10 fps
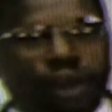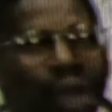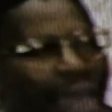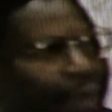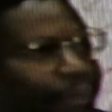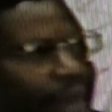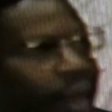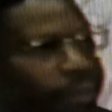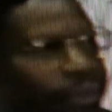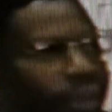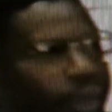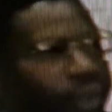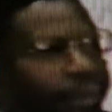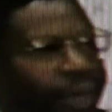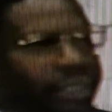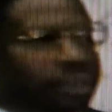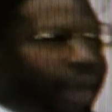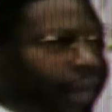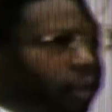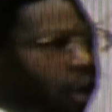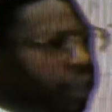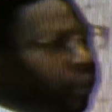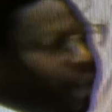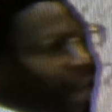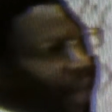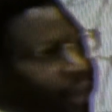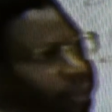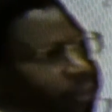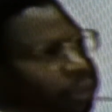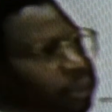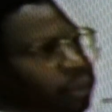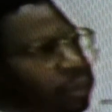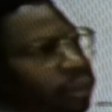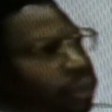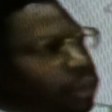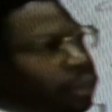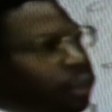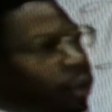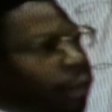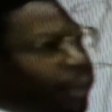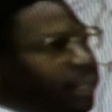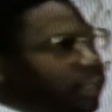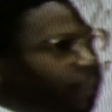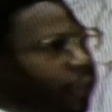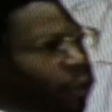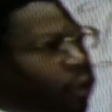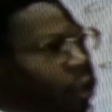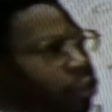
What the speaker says: hyped up the minute somebody call your name, or the minute something don't go your